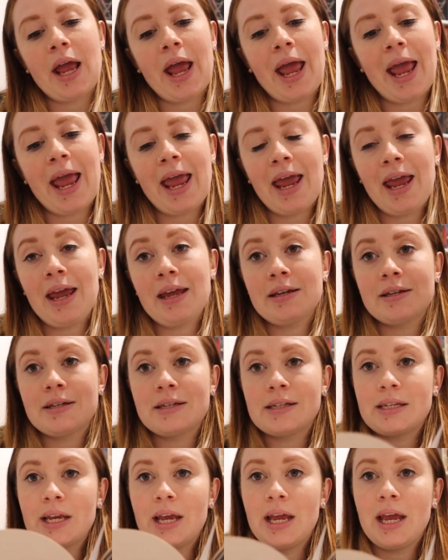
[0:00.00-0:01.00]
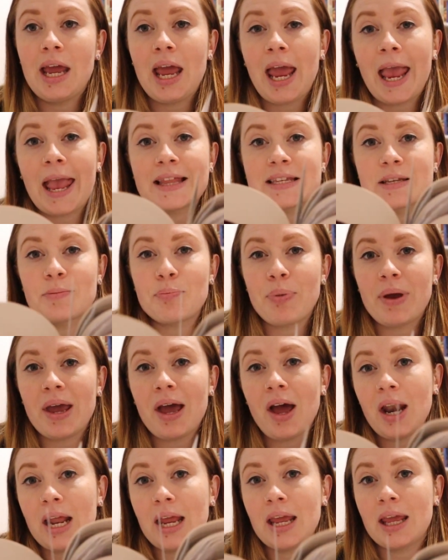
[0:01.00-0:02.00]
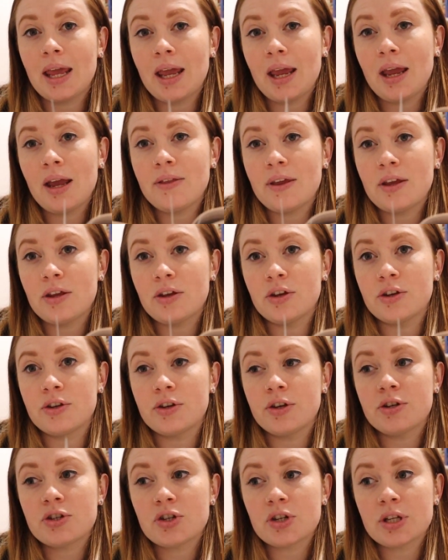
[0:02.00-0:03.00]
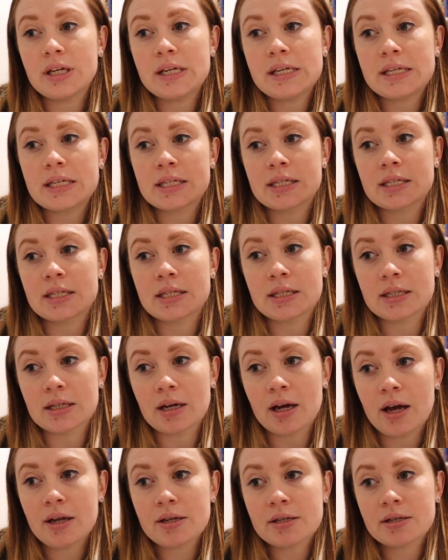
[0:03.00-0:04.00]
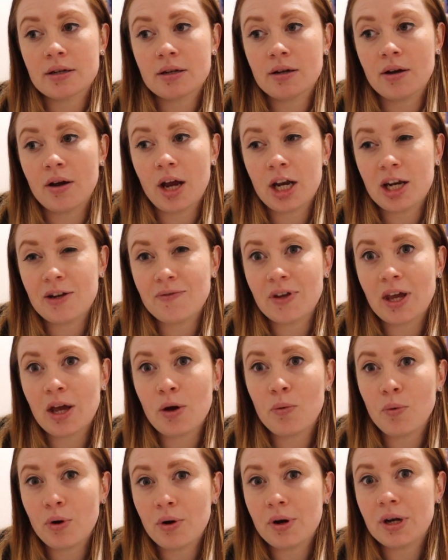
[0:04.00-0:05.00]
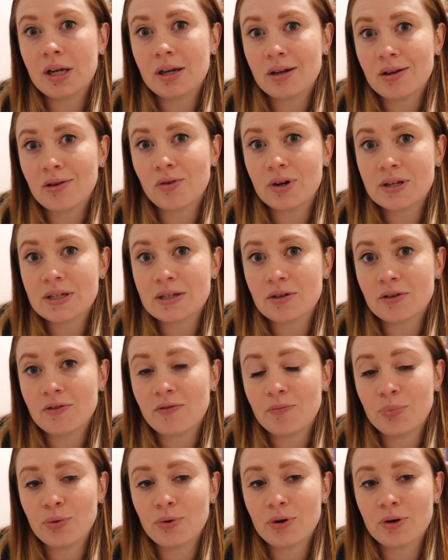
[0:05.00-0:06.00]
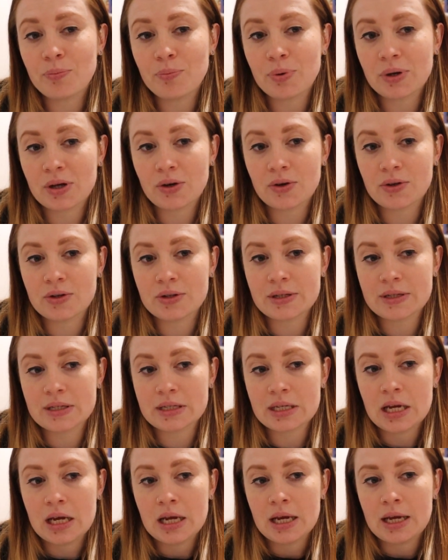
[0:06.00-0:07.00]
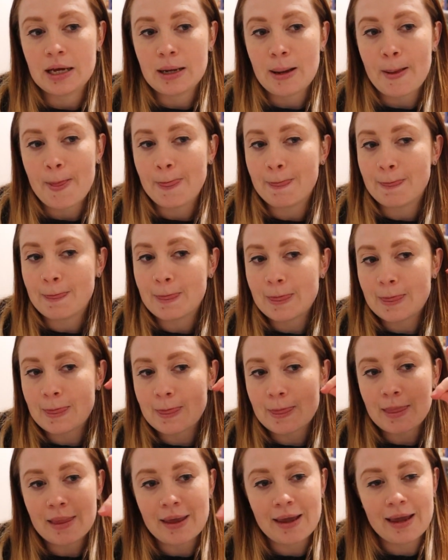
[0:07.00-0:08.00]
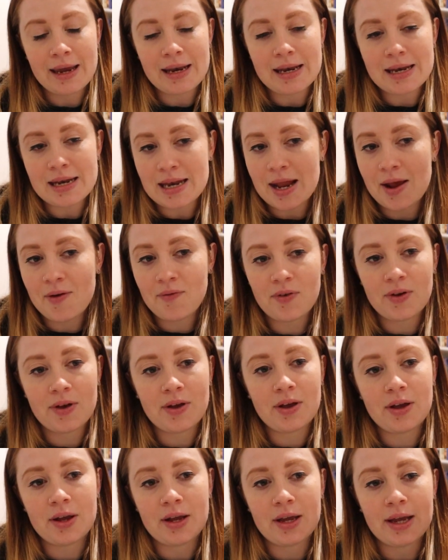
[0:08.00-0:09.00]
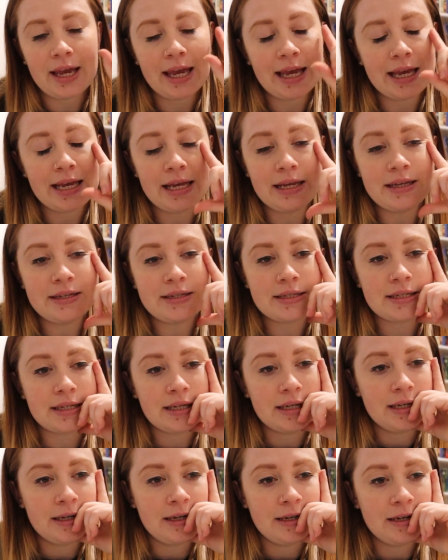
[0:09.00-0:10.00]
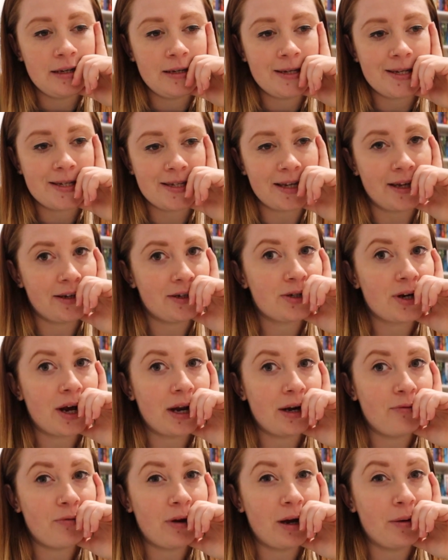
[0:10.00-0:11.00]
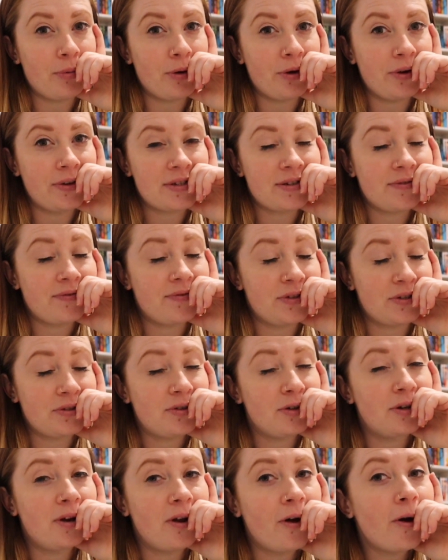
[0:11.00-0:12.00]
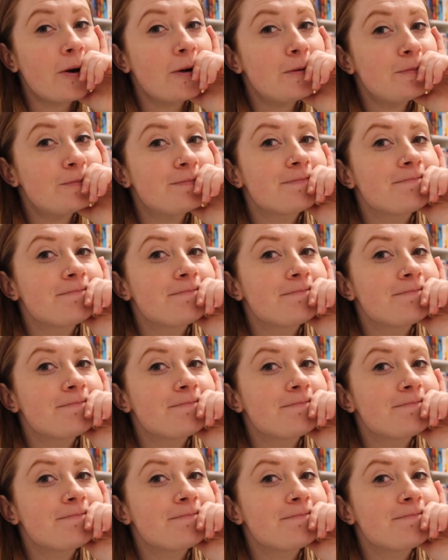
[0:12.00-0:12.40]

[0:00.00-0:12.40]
and it's about here that you usually start to kind of get worried in a Christoph book, because it never is sunshine and rainbows for too long.